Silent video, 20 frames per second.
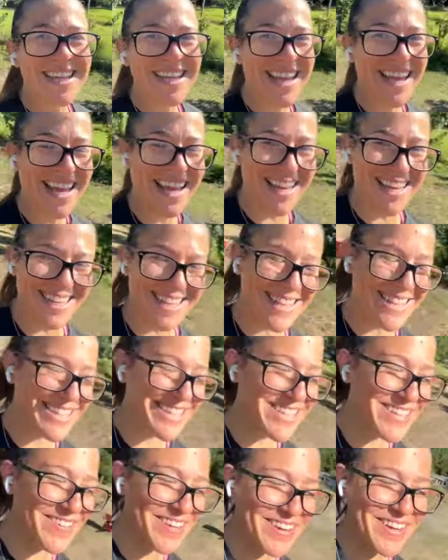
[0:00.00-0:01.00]
Okay,
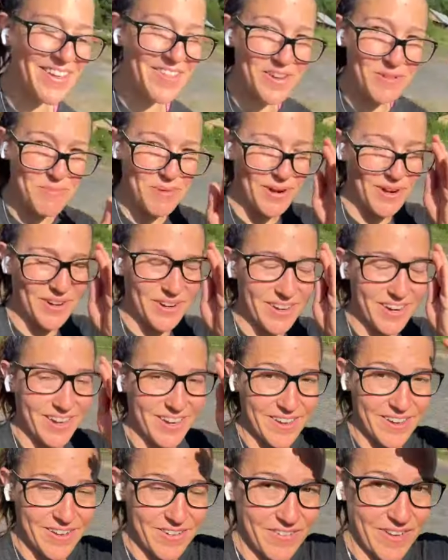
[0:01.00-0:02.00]
so another part
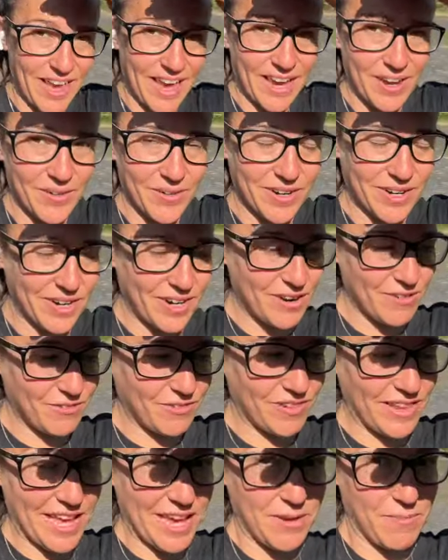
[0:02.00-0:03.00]
of our
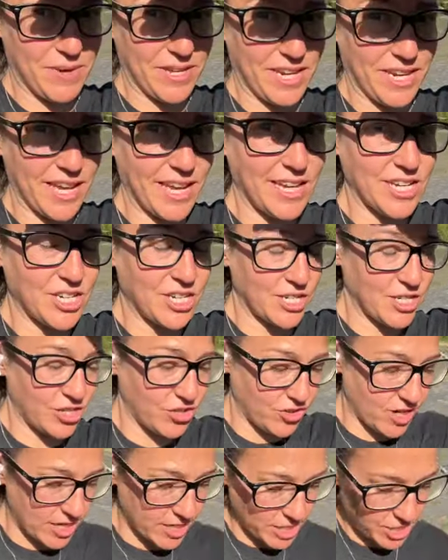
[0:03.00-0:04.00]
fly mitigation
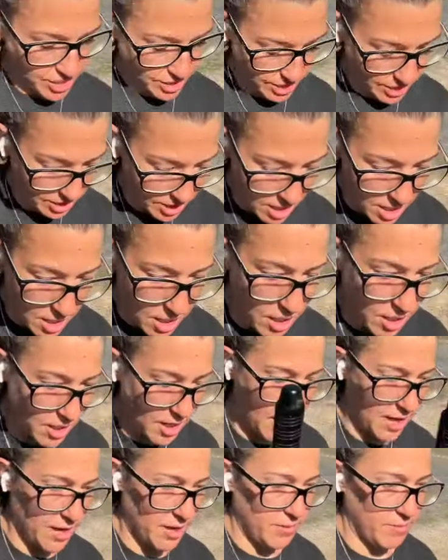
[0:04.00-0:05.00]
strategy
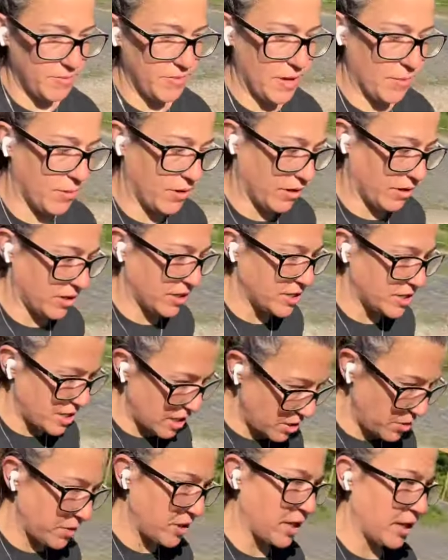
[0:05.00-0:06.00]
that we're
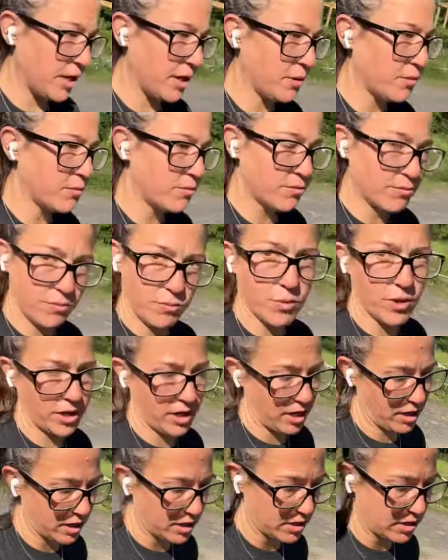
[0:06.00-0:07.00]
continually
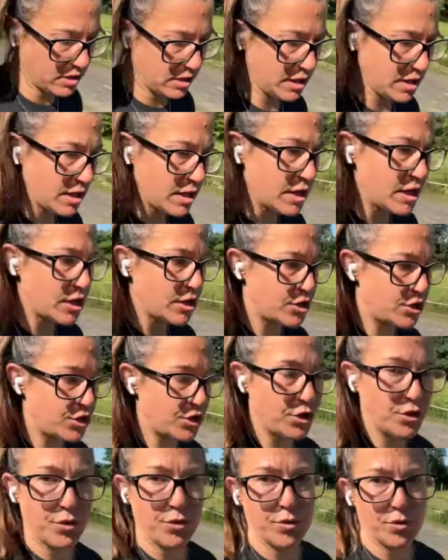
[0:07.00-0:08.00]
working on
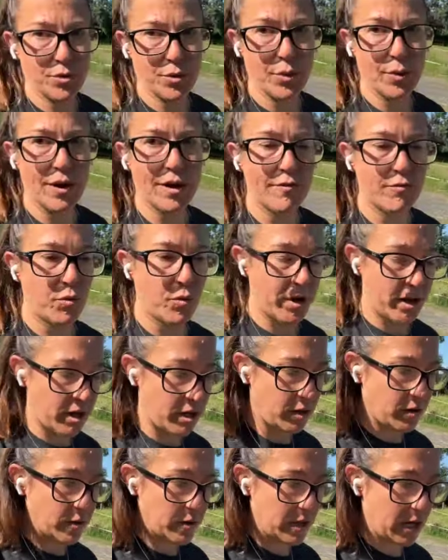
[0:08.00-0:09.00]
to avoid
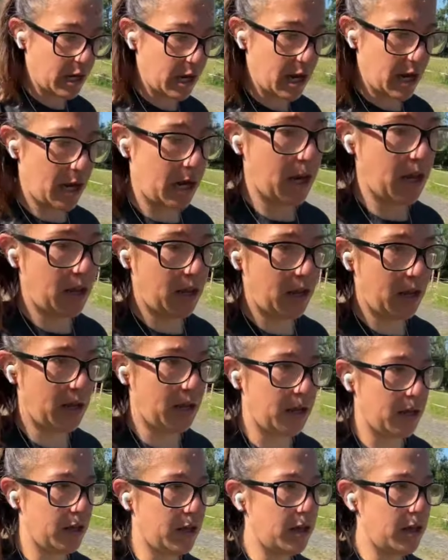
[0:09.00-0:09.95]
using any